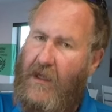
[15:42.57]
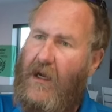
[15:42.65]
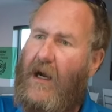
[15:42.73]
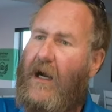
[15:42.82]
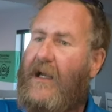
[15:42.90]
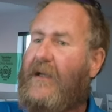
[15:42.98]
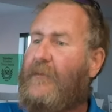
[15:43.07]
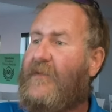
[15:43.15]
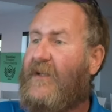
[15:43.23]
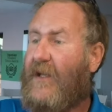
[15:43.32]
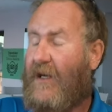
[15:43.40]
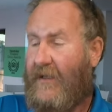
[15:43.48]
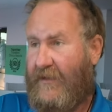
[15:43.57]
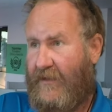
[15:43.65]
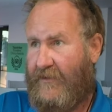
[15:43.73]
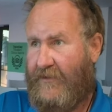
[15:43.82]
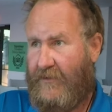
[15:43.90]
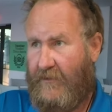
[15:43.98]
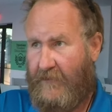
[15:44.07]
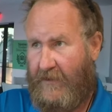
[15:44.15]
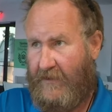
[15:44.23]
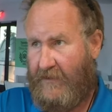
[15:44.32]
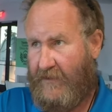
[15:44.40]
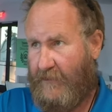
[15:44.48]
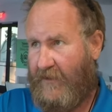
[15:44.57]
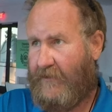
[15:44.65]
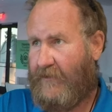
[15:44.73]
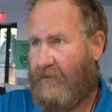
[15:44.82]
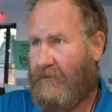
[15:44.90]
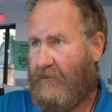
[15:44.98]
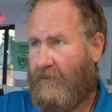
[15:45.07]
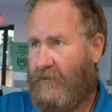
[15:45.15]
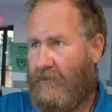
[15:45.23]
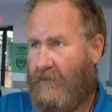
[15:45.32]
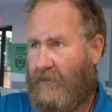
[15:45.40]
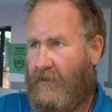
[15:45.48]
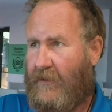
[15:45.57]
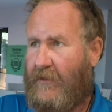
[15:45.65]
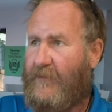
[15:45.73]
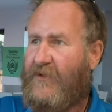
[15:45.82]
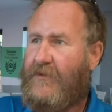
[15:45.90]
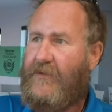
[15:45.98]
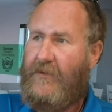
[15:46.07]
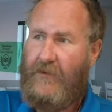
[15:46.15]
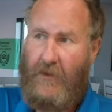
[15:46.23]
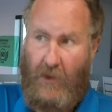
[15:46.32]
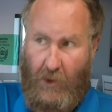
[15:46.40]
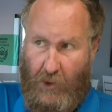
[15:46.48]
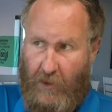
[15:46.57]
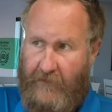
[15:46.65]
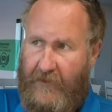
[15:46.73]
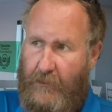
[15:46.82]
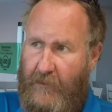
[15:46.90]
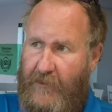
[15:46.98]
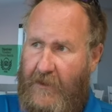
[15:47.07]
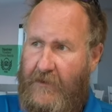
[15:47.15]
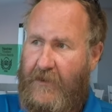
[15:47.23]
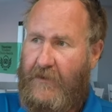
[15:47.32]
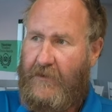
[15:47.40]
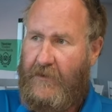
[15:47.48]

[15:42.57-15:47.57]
I am not a certified inspector. Okay. I am just an RV repair. But they have